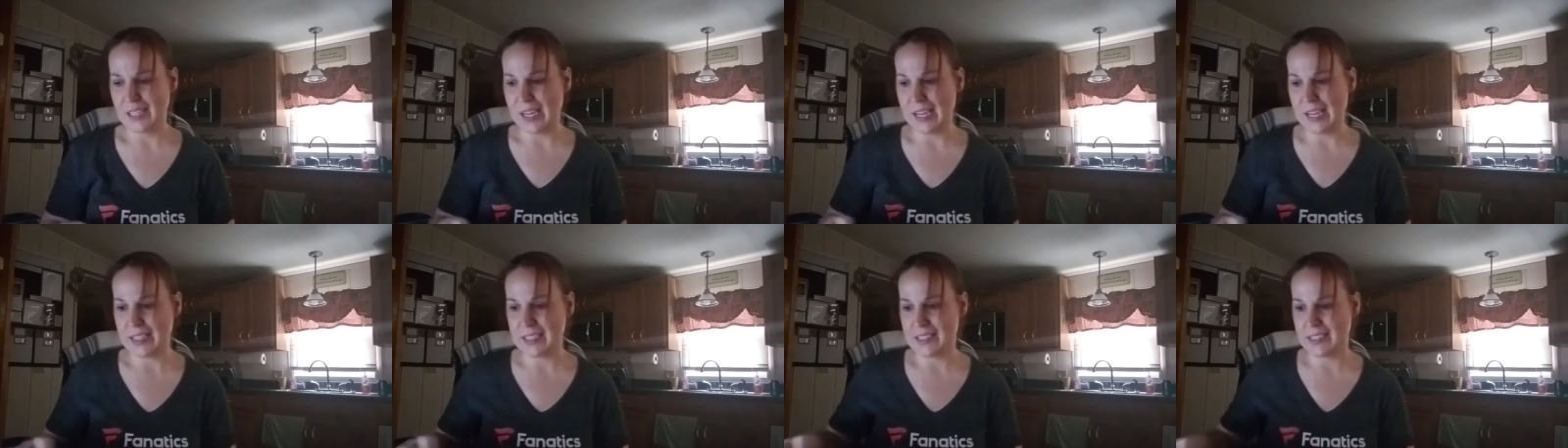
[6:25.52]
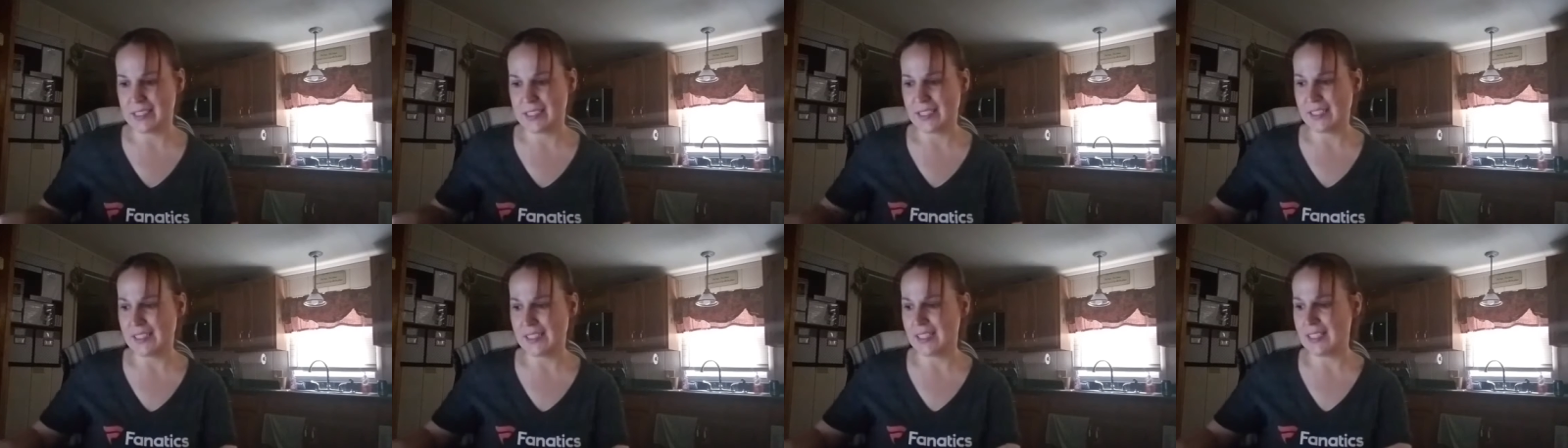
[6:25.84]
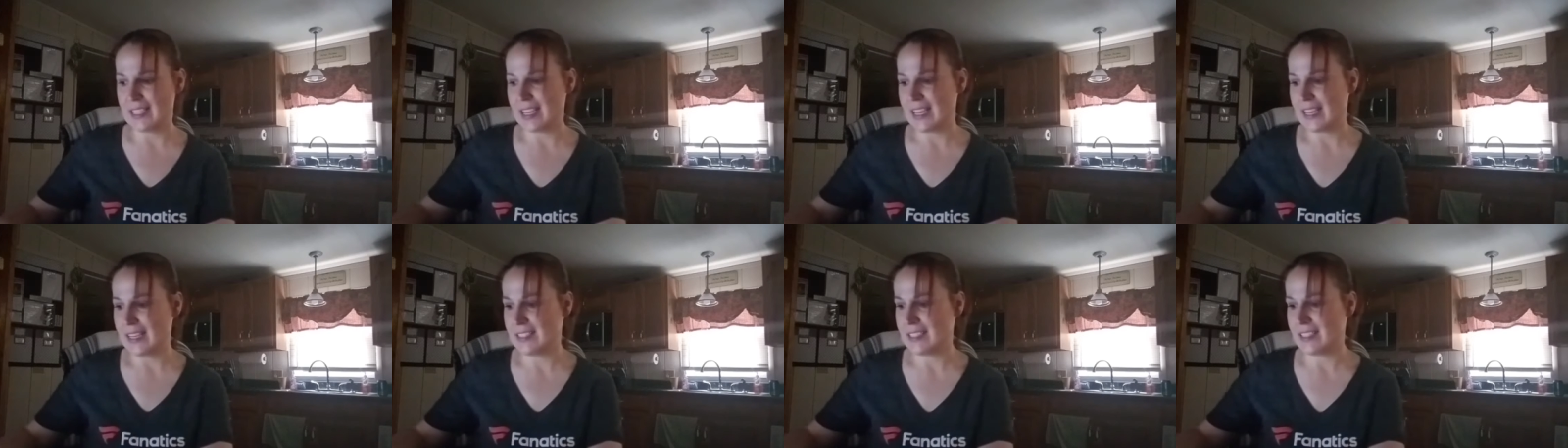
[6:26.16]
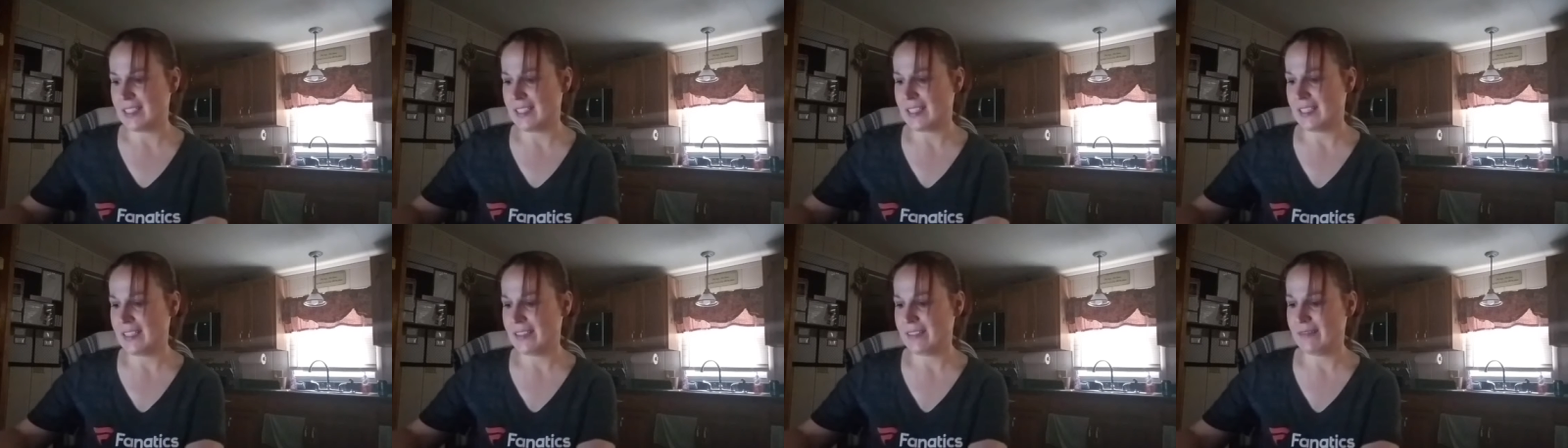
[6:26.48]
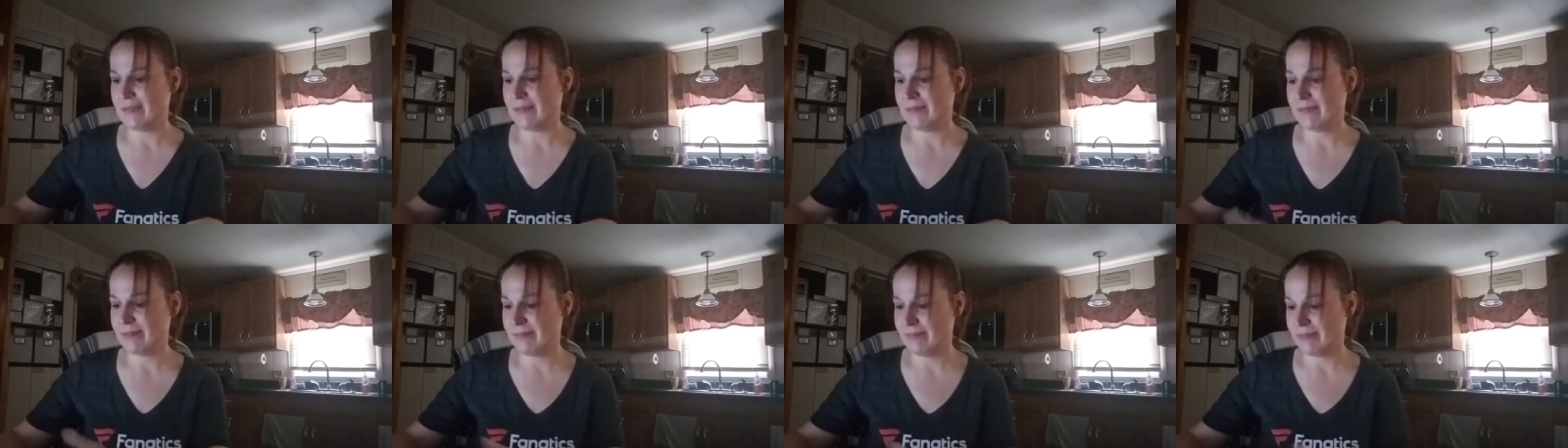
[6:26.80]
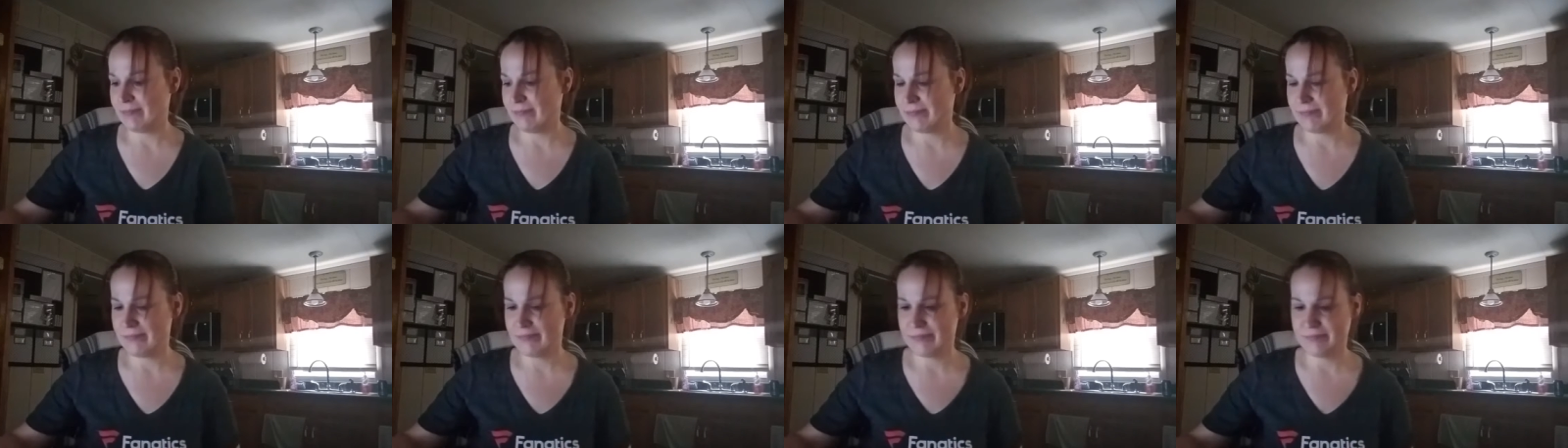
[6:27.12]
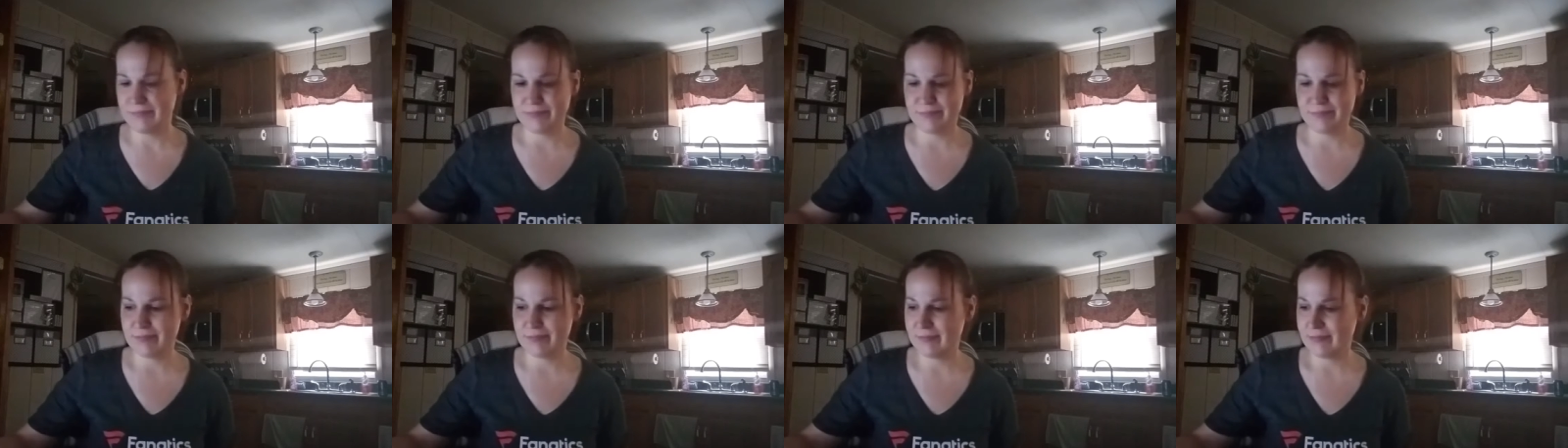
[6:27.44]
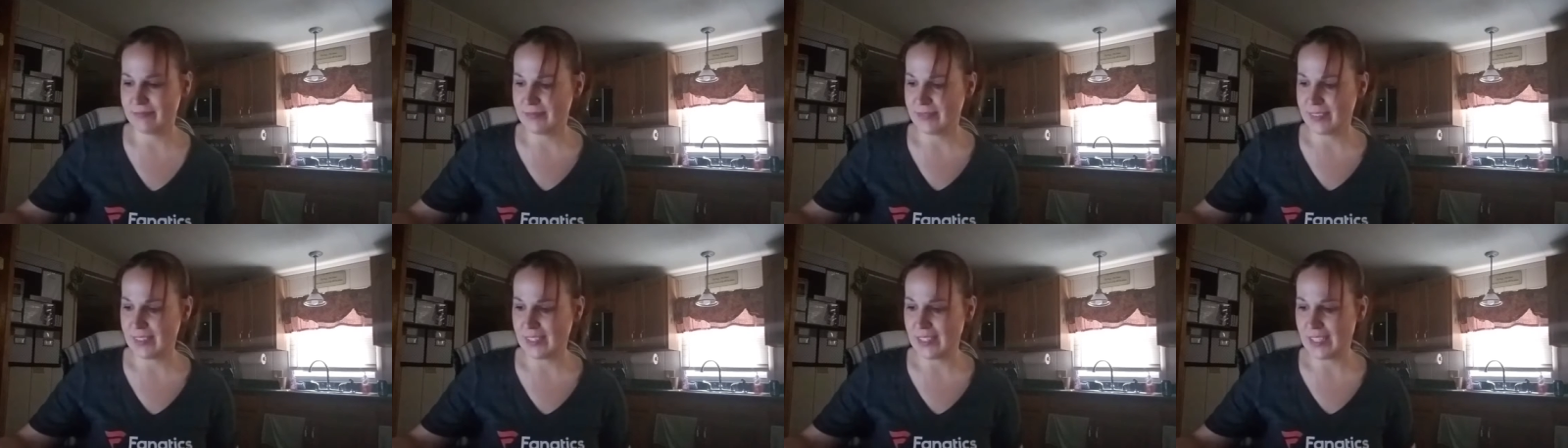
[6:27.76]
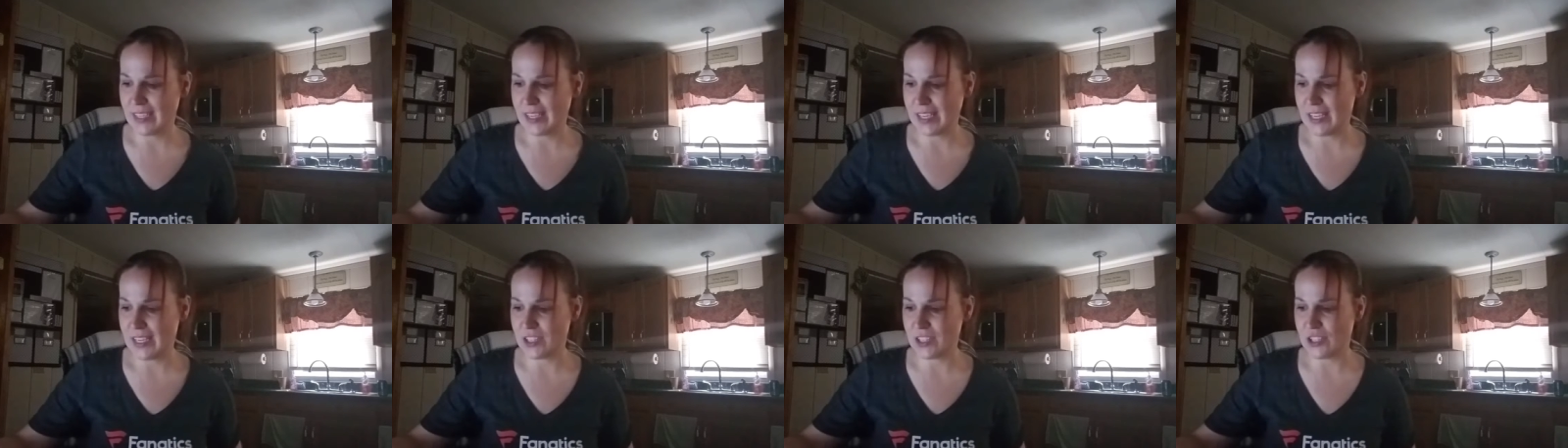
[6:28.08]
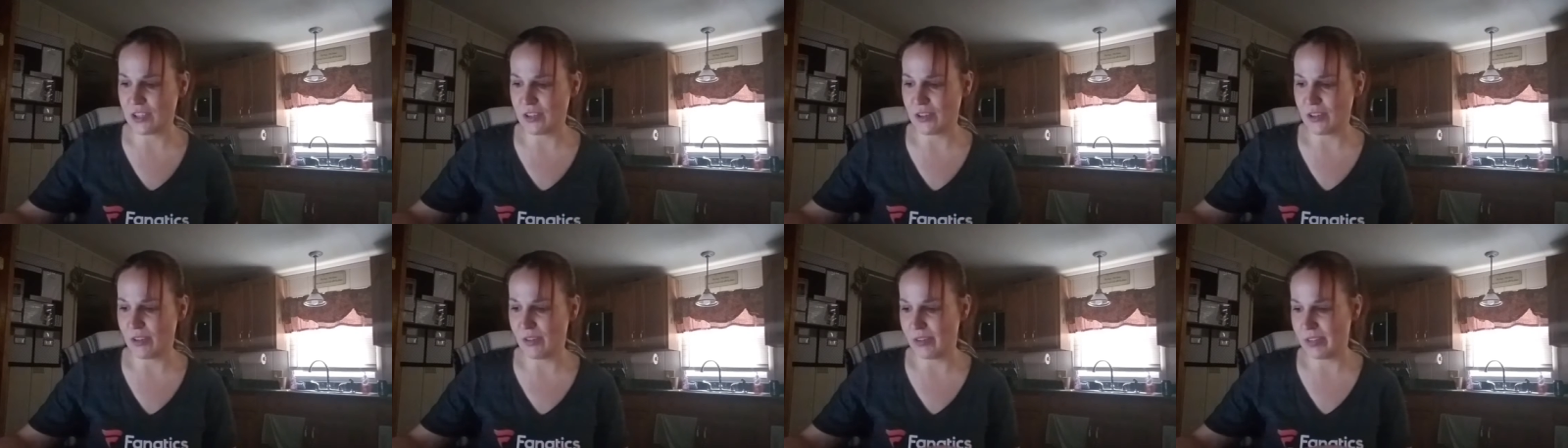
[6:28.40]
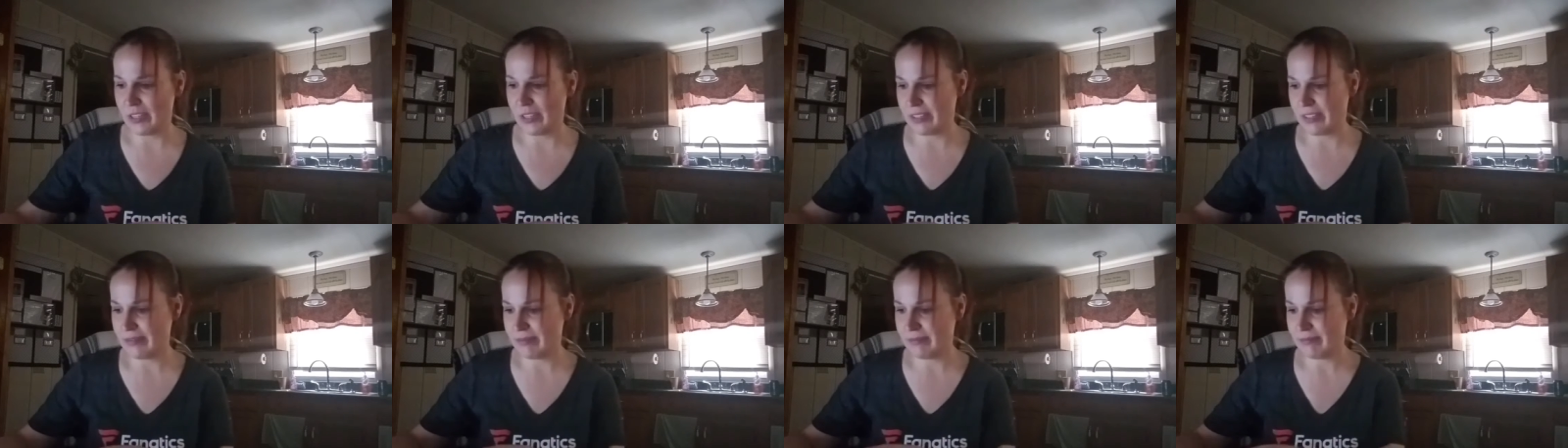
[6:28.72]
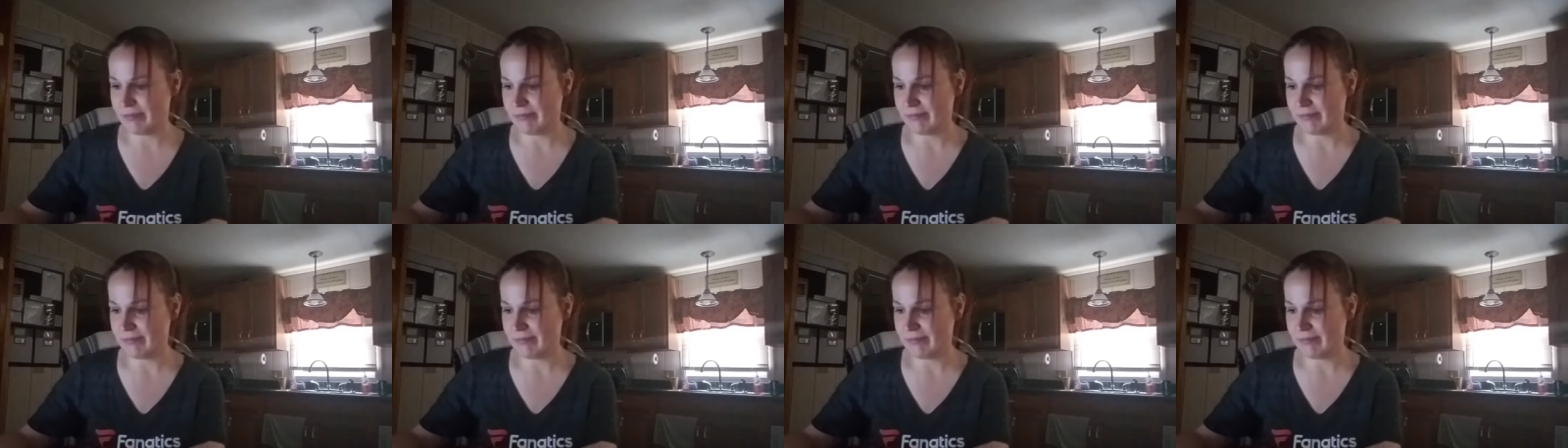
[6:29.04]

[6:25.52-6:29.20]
I accidentally tasted it. It had sugar on it.